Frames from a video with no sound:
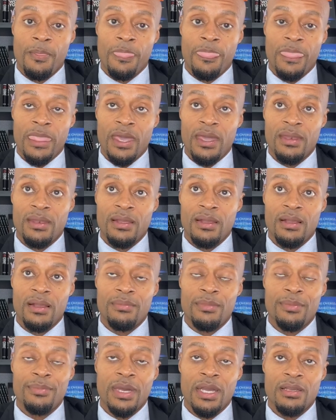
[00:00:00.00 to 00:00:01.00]
that, let
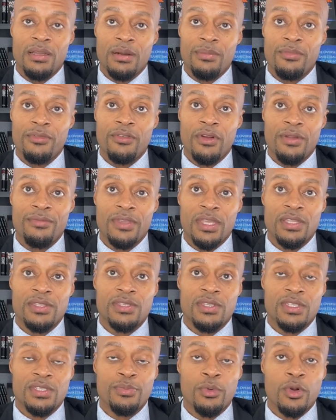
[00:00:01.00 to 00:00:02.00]
me back up before I even get
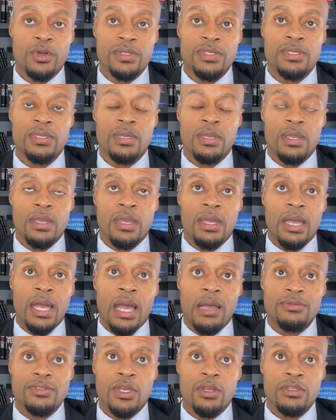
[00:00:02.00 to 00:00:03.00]
into the sports.
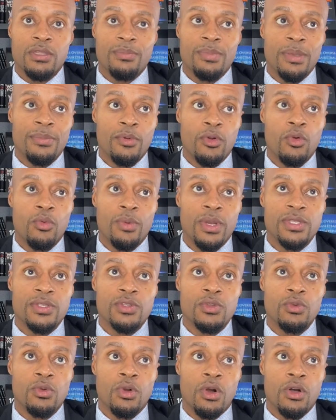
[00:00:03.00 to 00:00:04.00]
I talked to people who went
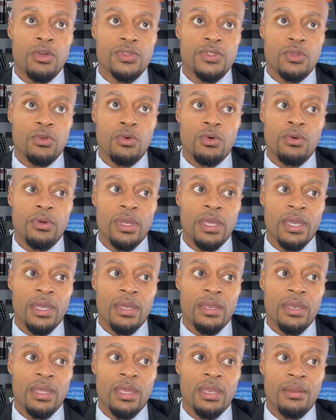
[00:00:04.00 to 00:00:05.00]
to law school,
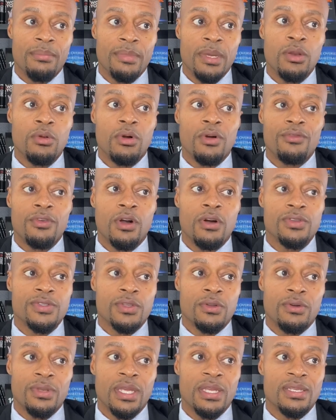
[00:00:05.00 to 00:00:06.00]
and in the middle of law
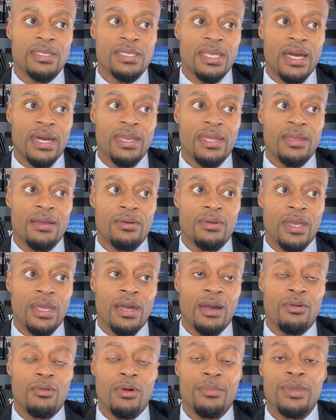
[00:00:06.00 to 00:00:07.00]
school, they decided, okay, I
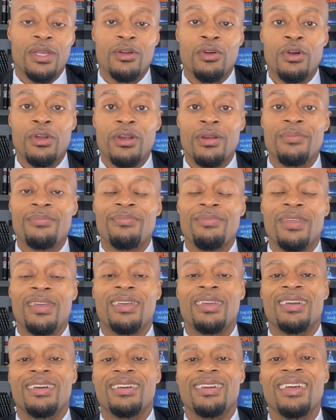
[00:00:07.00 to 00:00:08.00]
don't want to be a lawyer.
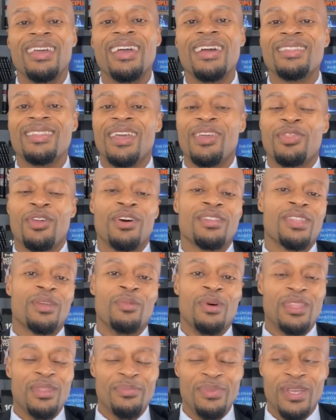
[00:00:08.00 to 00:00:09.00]
They thought they
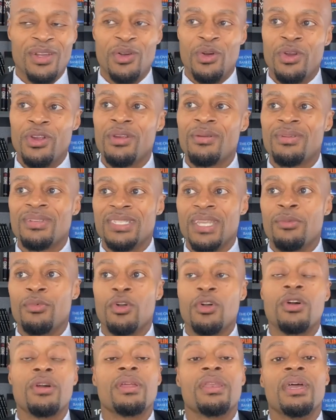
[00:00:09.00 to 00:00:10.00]
wanted to be a lawyer because they were
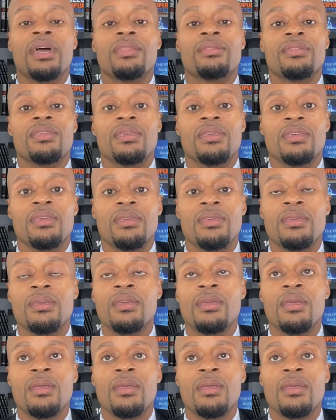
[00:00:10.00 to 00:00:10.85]
looking at the